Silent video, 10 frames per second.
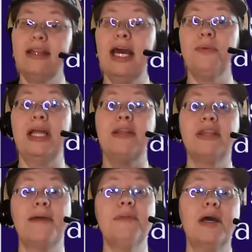And that will
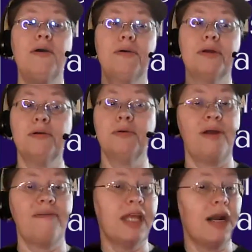let them know,
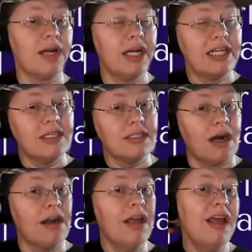whoever the organizers
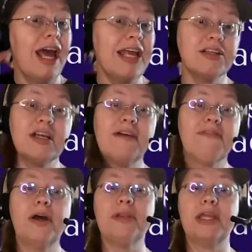are,
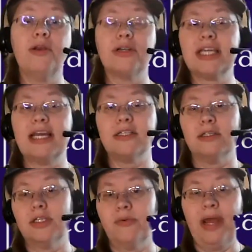yourself know that you're
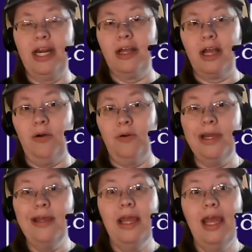scheduled, you're ready to go.
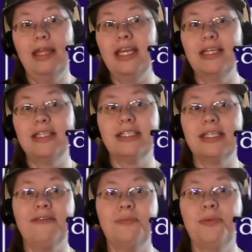And then you
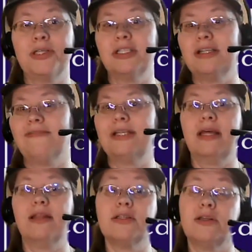just have to put your stuff
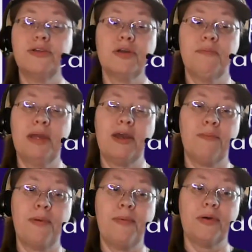together so that you can be a
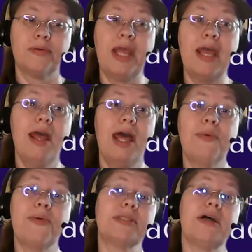good promoter.
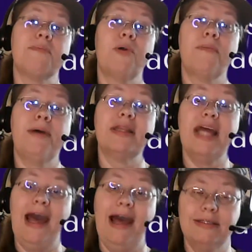And we will talk more about
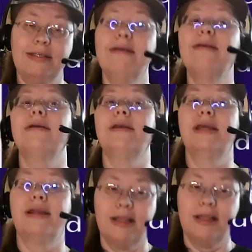that
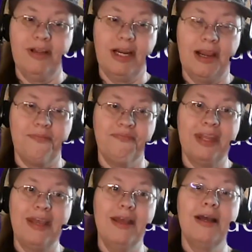in another video.
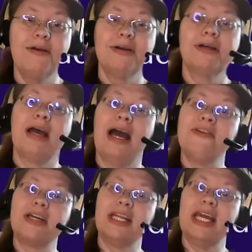
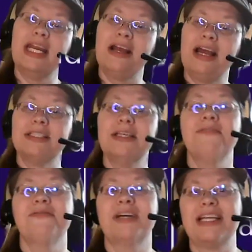Have a good day now, guys.
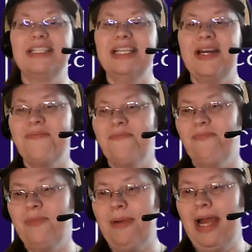We'll catch you later.
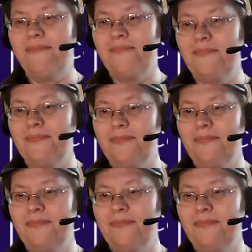Bye-bye.